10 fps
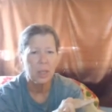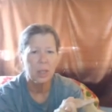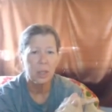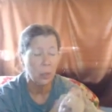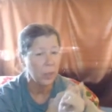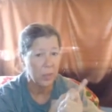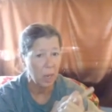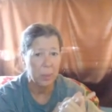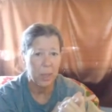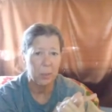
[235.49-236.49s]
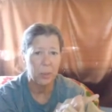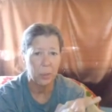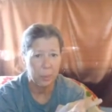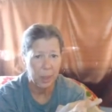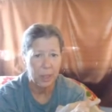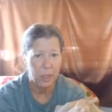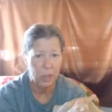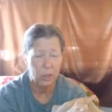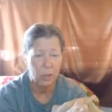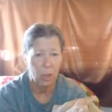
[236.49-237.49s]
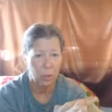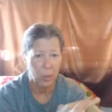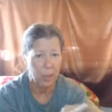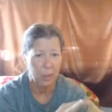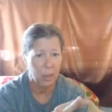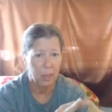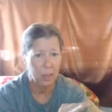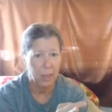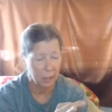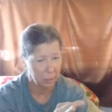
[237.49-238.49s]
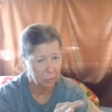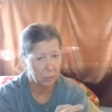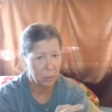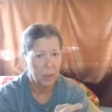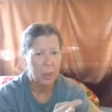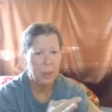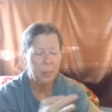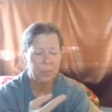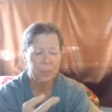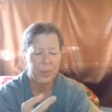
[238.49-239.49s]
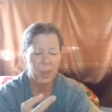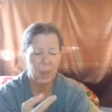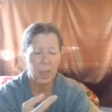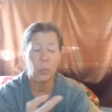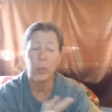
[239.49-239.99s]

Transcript: that we have not been able to replenish all the way yet. And